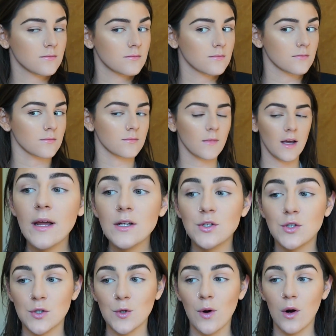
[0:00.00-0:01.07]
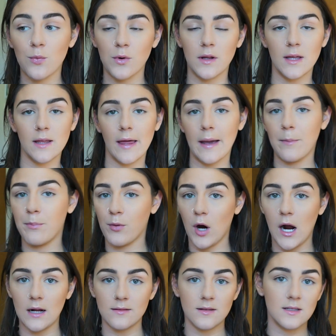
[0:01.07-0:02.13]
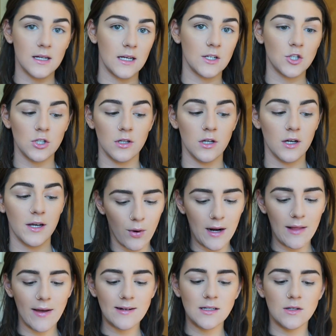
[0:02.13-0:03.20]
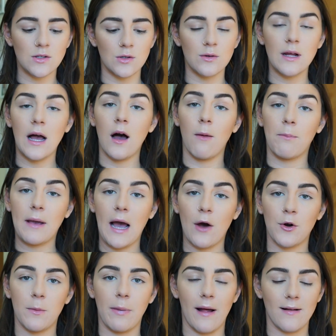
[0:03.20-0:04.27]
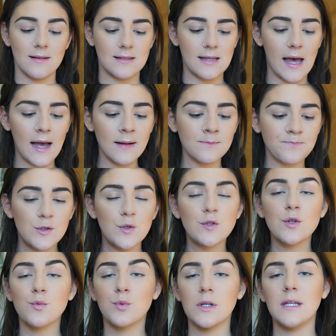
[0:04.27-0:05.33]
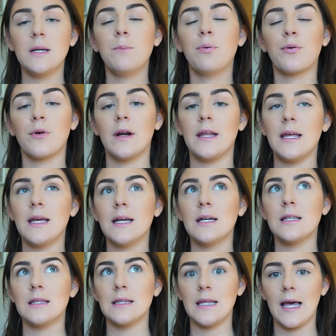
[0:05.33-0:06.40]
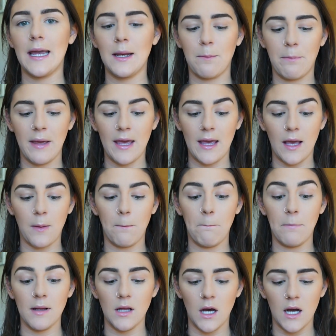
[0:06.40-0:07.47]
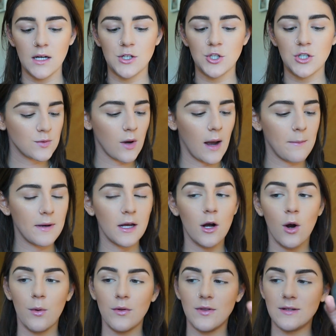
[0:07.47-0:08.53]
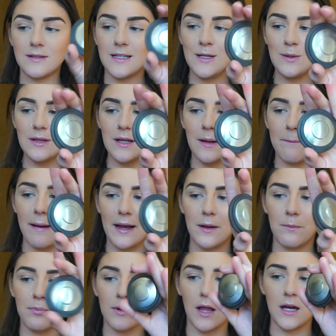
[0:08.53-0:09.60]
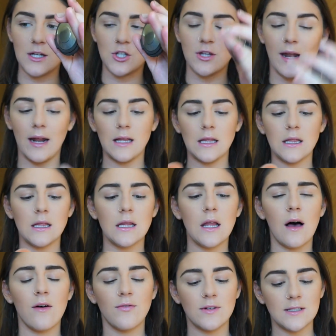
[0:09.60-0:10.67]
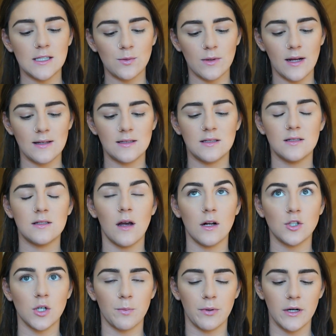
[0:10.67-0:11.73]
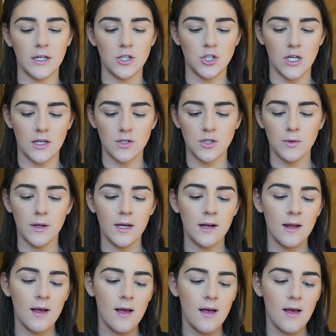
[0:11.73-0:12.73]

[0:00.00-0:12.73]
When I do a really like bronzed-ish look, what I like to do to help counterbalance that is use a really pretty light pink blush. So I'm gonna go in with this cute little Becca blush that I love because this one has such a pretty sheen to it.